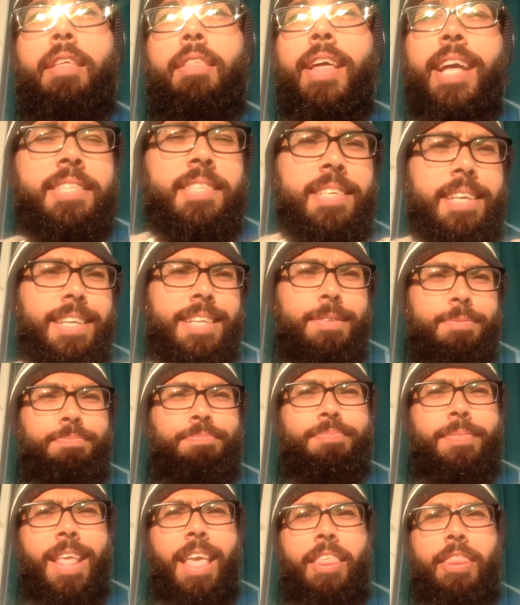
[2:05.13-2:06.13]
That's it.
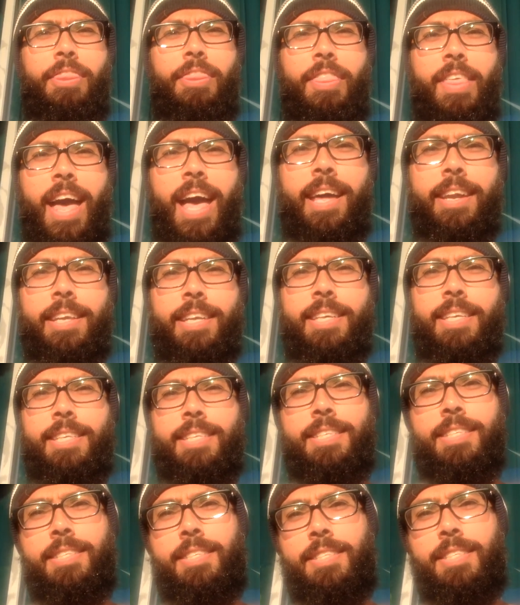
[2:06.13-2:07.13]
That
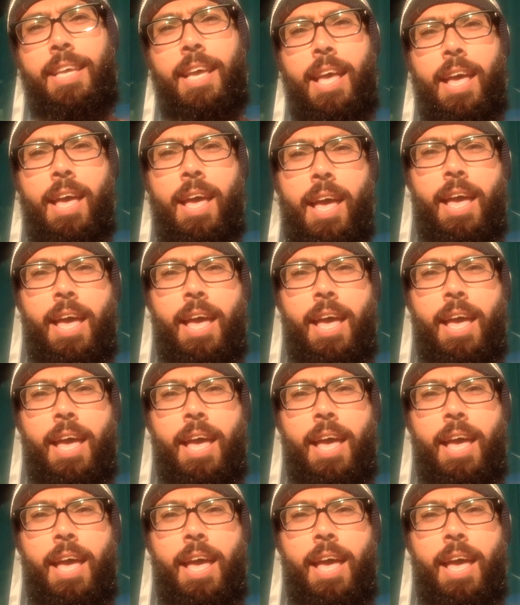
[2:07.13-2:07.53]
is